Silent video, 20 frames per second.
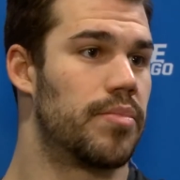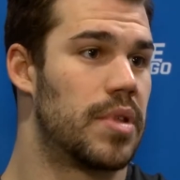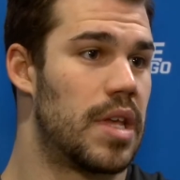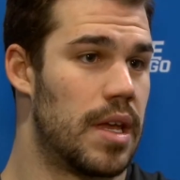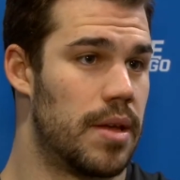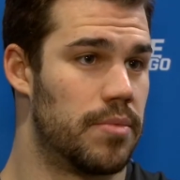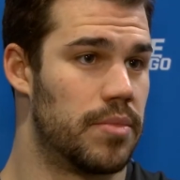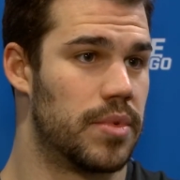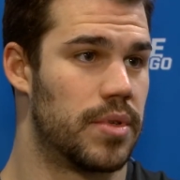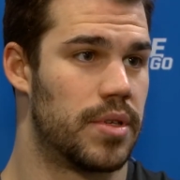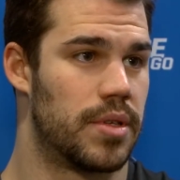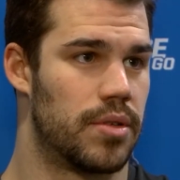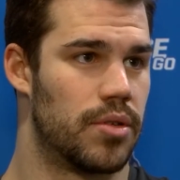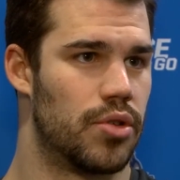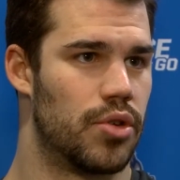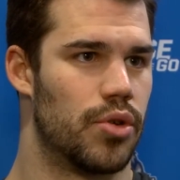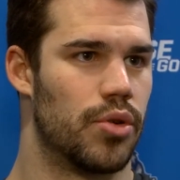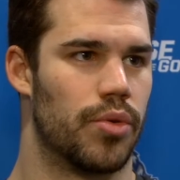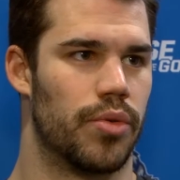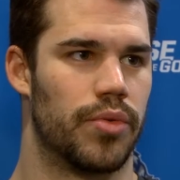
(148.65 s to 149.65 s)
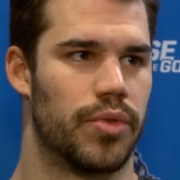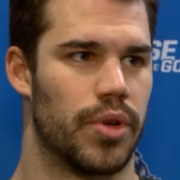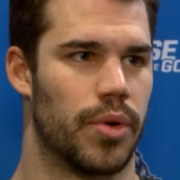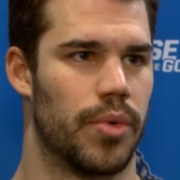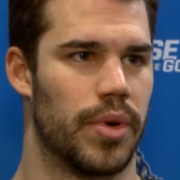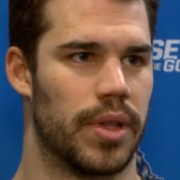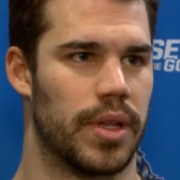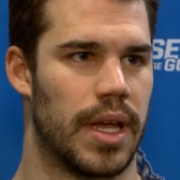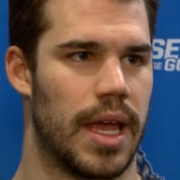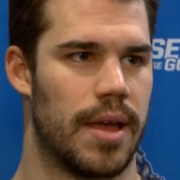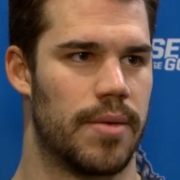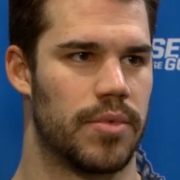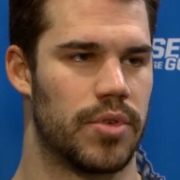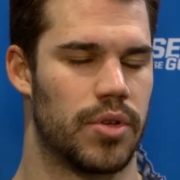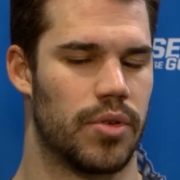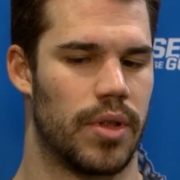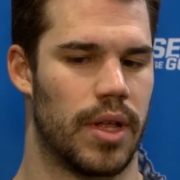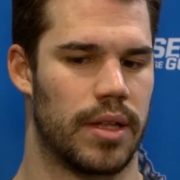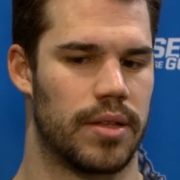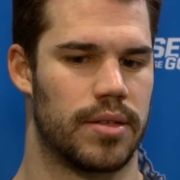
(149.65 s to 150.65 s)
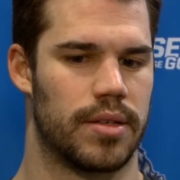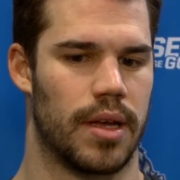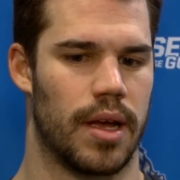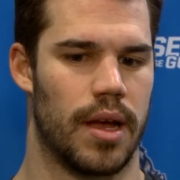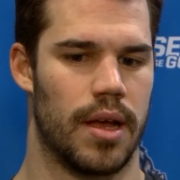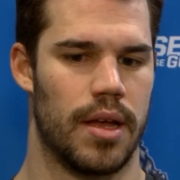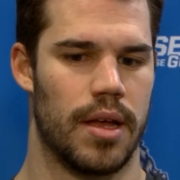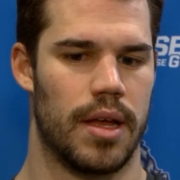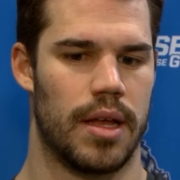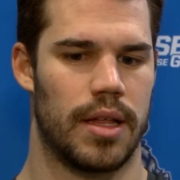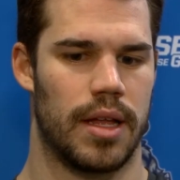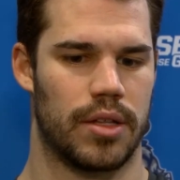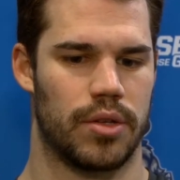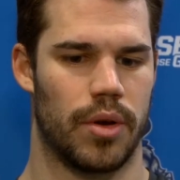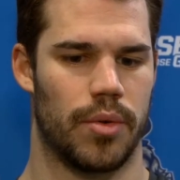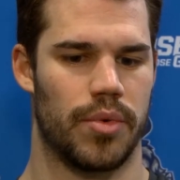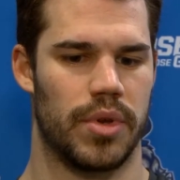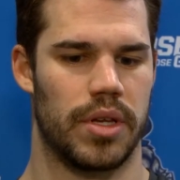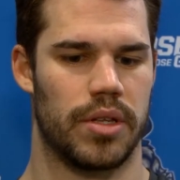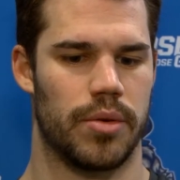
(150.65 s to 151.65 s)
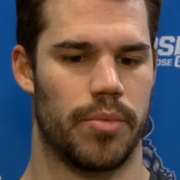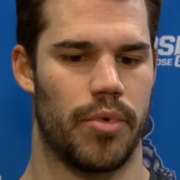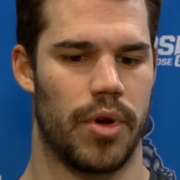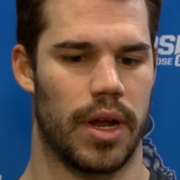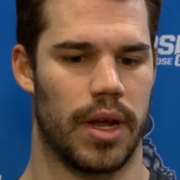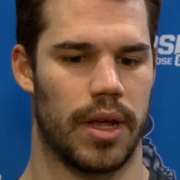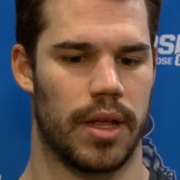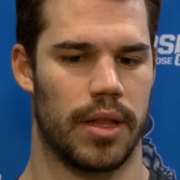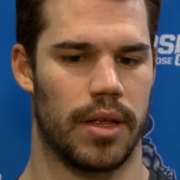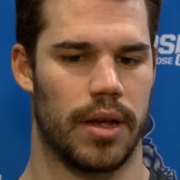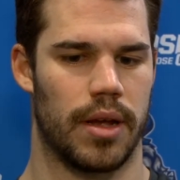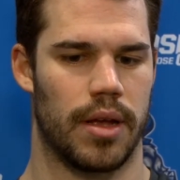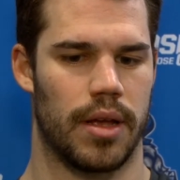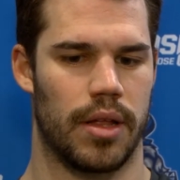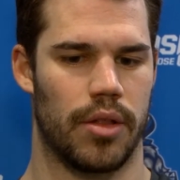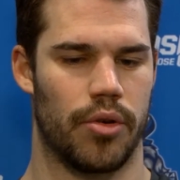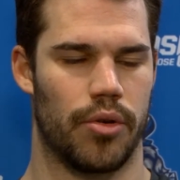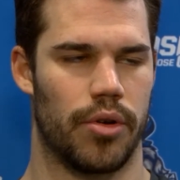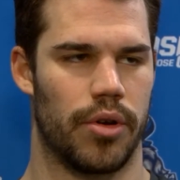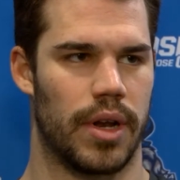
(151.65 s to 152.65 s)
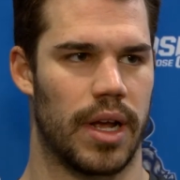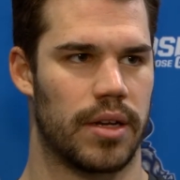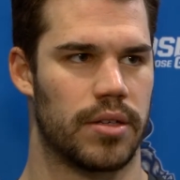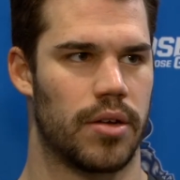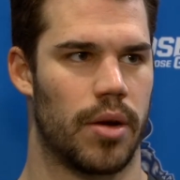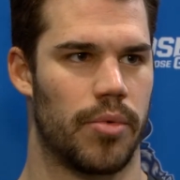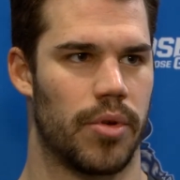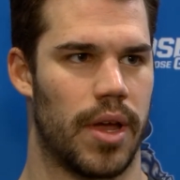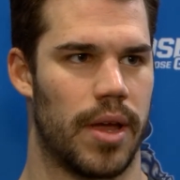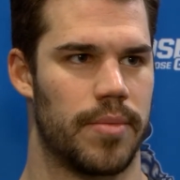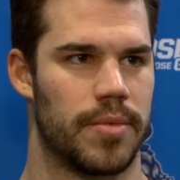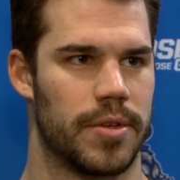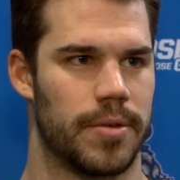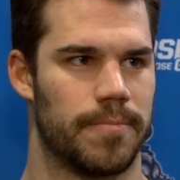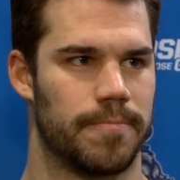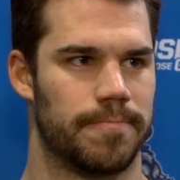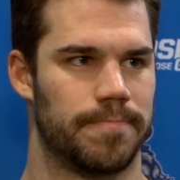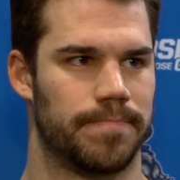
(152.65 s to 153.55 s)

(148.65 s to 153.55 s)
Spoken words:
teams do to win games. So that's what we need to bring in our next couple games.